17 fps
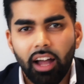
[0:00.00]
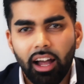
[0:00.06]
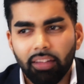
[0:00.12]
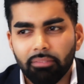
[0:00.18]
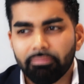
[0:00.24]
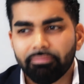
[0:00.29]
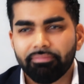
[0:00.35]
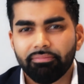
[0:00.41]

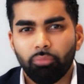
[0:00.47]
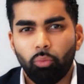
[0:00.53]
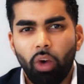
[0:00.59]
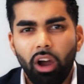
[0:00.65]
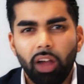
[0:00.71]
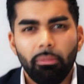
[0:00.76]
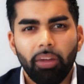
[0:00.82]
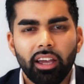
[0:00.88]
that,
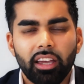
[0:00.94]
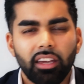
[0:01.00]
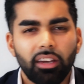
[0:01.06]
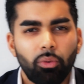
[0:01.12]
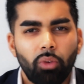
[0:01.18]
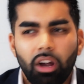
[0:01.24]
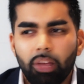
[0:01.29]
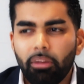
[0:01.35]
why am I
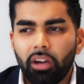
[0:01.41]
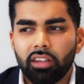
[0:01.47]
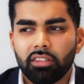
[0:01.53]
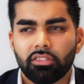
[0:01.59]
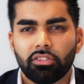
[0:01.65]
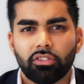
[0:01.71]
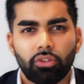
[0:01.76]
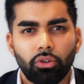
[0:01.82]
here? Why am I
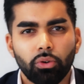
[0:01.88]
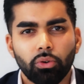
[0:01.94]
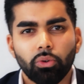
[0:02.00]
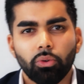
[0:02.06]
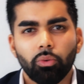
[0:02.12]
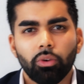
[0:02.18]
in school?